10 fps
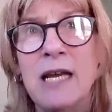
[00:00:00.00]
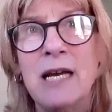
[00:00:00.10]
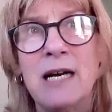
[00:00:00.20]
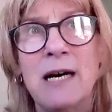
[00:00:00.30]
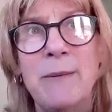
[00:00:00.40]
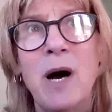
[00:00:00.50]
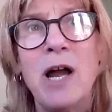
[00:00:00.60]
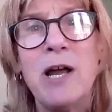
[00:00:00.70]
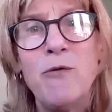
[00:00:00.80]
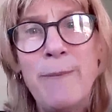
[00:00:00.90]

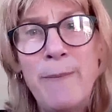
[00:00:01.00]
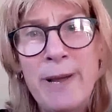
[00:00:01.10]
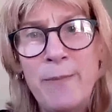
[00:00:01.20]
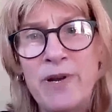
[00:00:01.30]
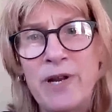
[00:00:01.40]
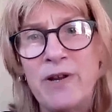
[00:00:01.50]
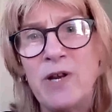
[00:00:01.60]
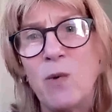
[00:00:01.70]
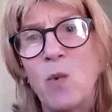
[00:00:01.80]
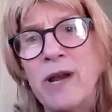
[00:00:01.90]
I remember,
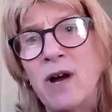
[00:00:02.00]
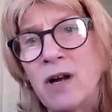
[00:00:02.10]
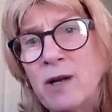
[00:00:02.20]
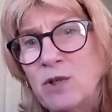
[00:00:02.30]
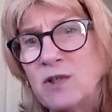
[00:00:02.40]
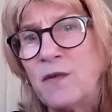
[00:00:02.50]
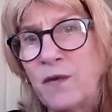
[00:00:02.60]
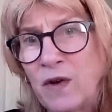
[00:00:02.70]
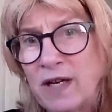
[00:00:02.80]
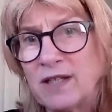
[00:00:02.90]
Nona, when I was
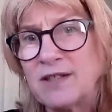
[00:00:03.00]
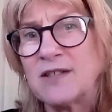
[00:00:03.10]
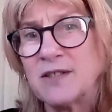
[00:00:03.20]
first